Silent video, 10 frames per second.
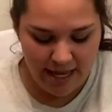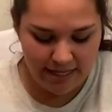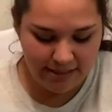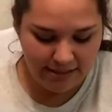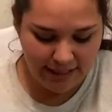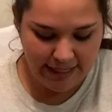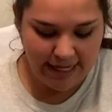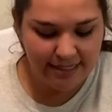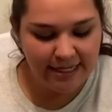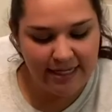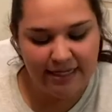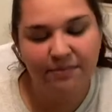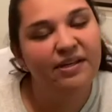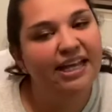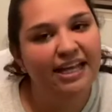And like I said in the
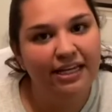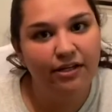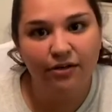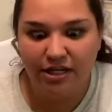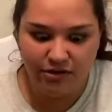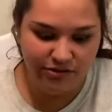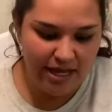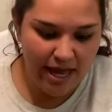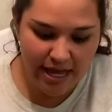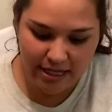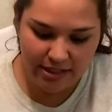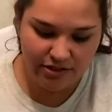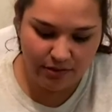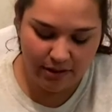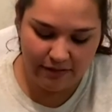beginning, you can use any
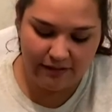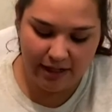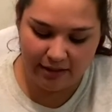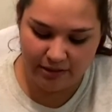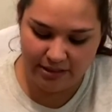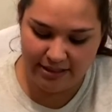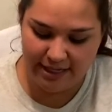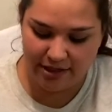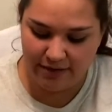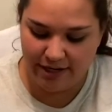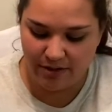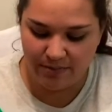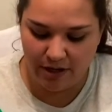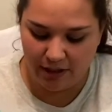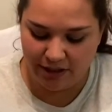sort of color to decorate your
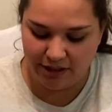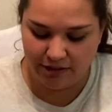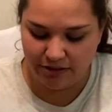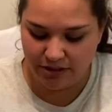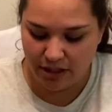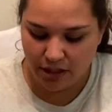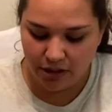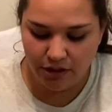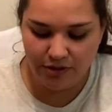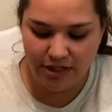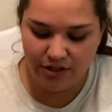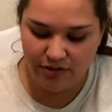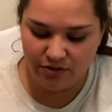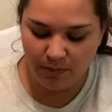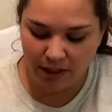binoculars. You can use
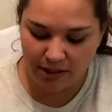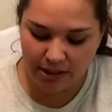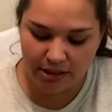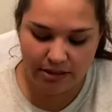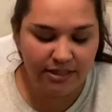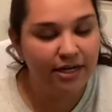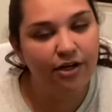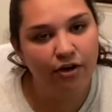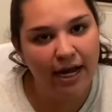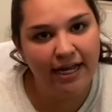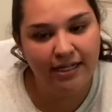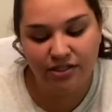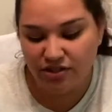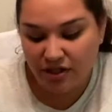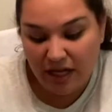markers,
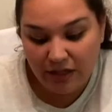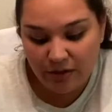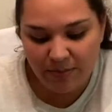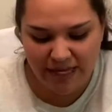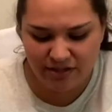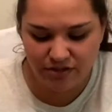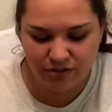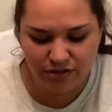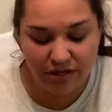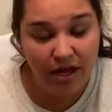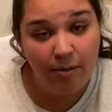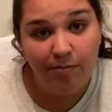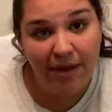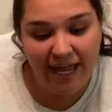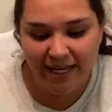crayons, colored pencils,
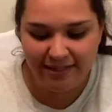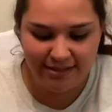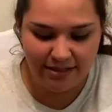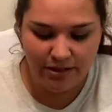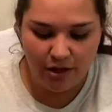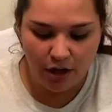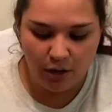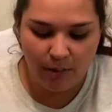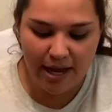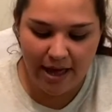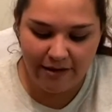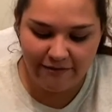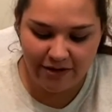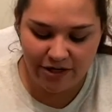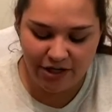paint, or
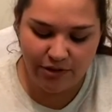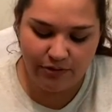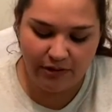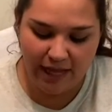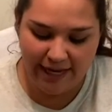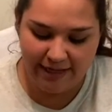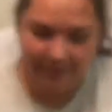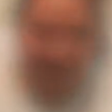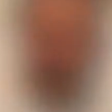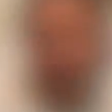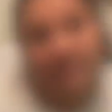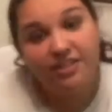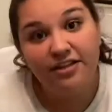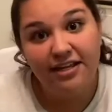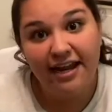whatever you'd like. So
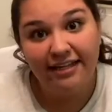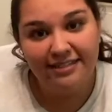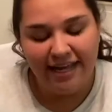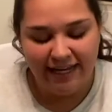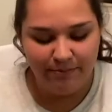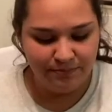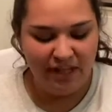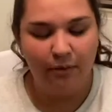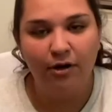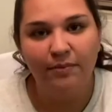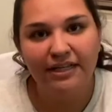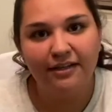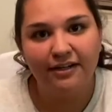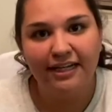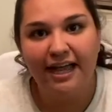the next sign that we'll be
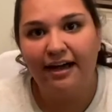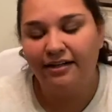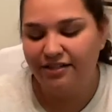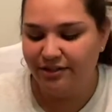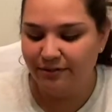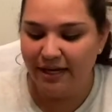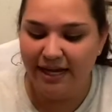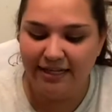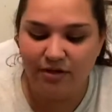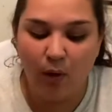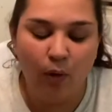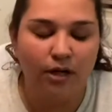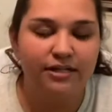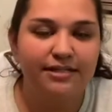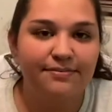learning how to do is
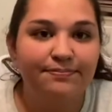horse.